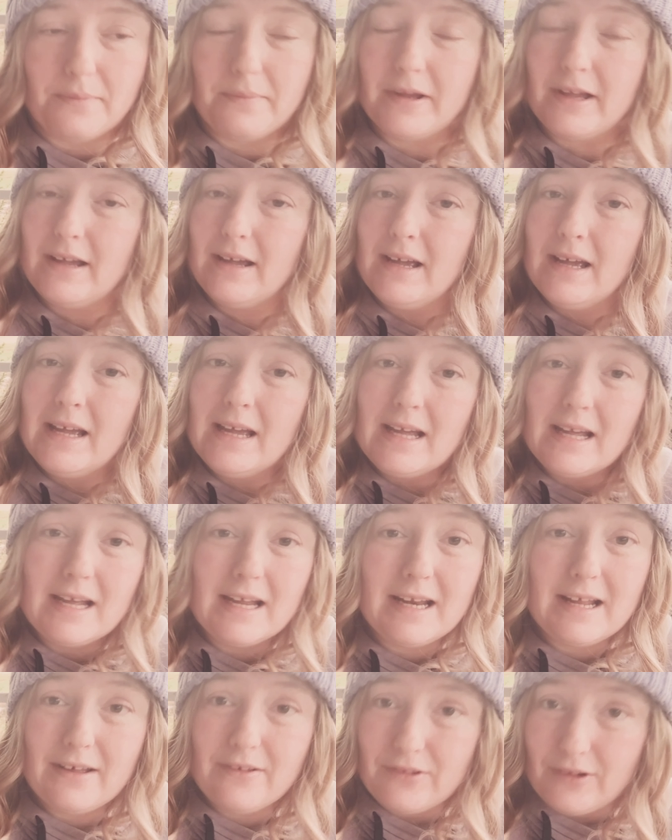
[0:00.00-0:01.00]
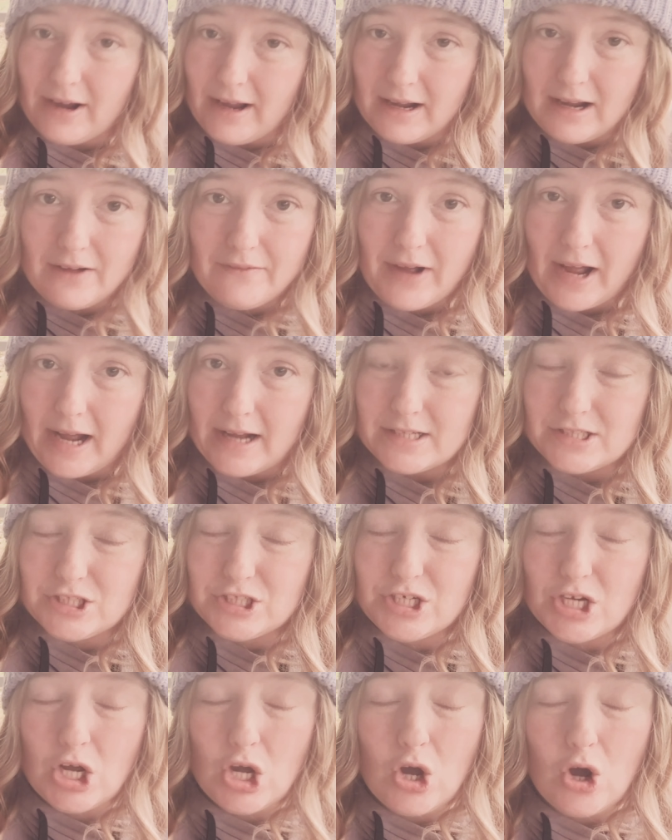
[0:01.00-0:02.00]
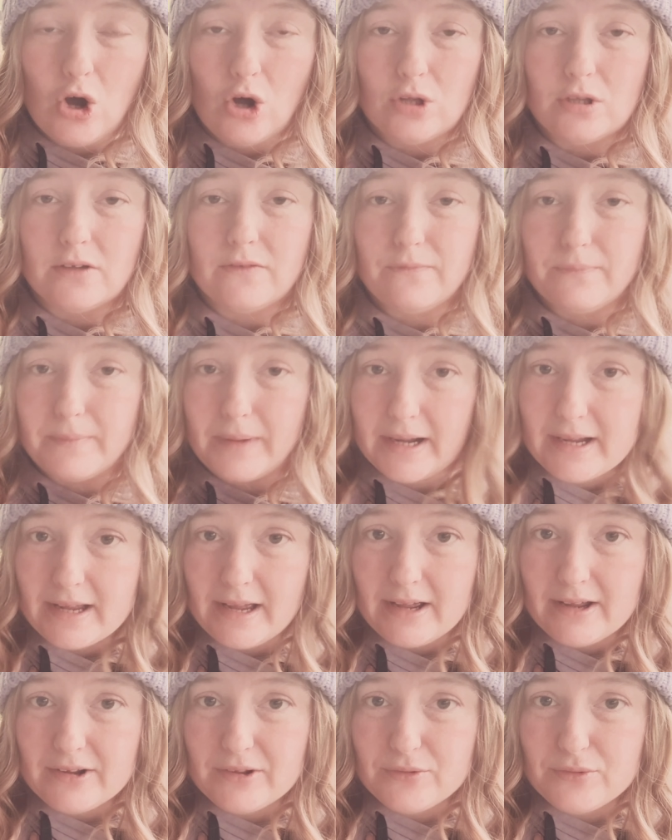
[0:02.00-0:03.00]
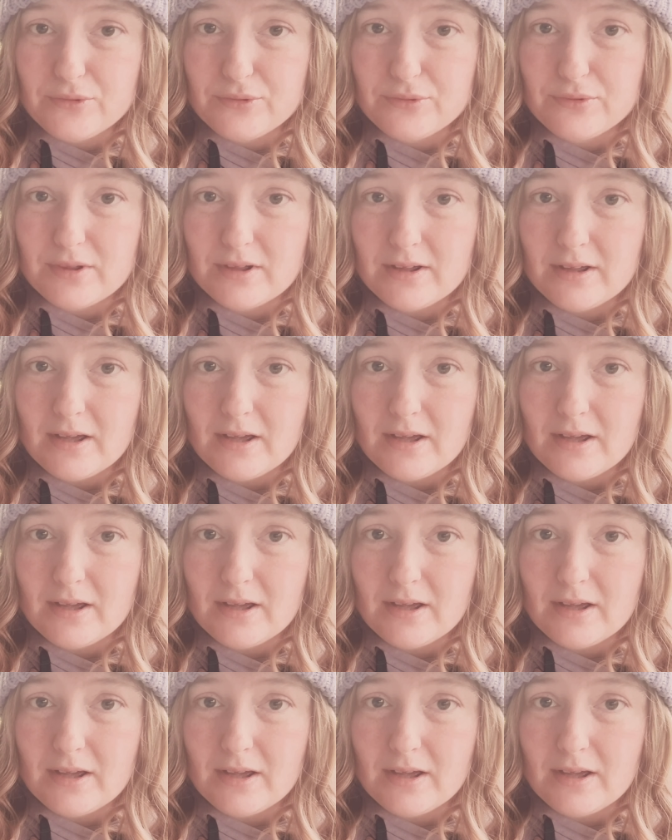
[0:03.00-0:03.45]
But any other egg I've hatched, all of my eggs,